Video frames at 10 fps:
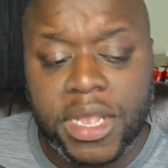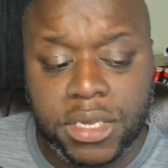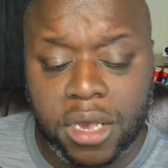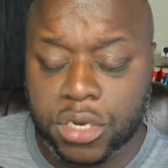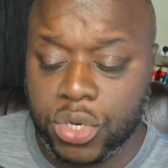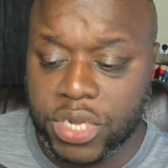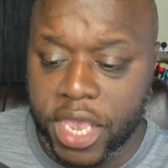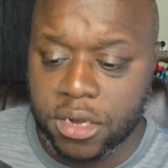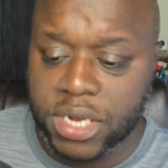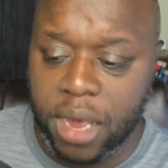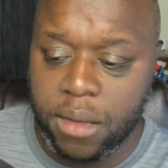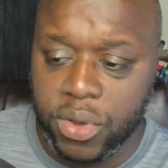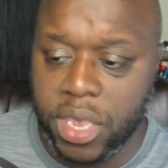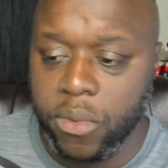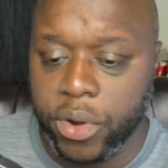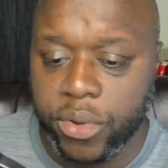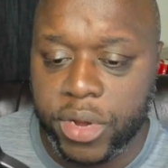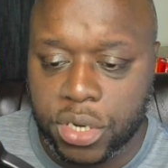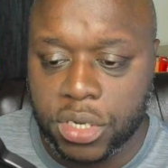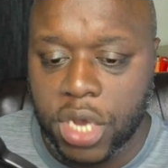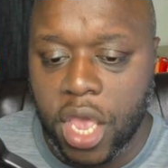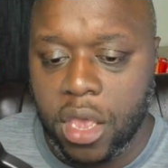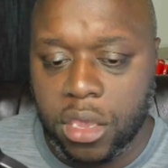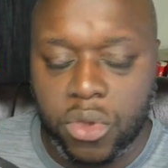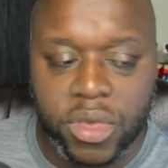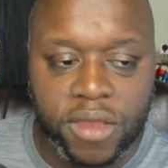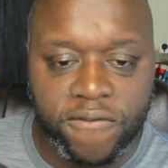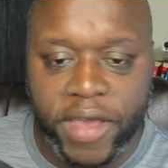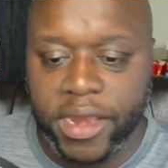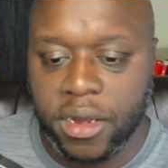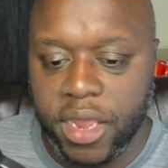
As long as you take your time to do keyword research, you can find a